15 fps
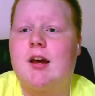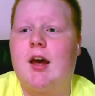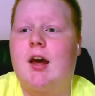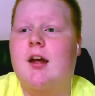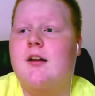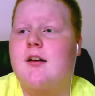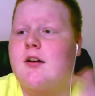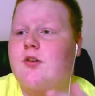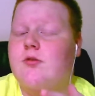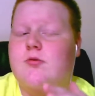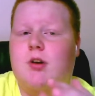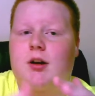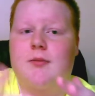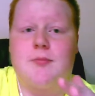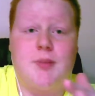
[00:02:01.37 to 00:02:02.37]
and it'll
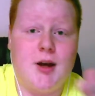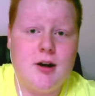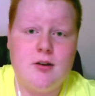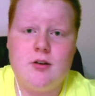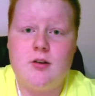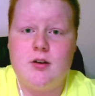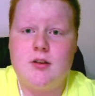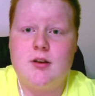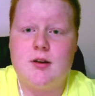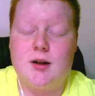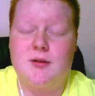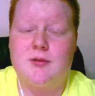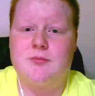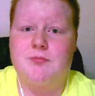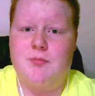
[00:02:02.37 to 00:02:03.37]
run better on
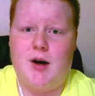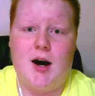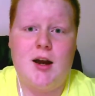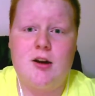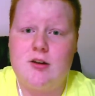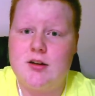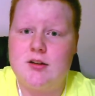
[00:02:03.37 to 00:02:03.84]
the higher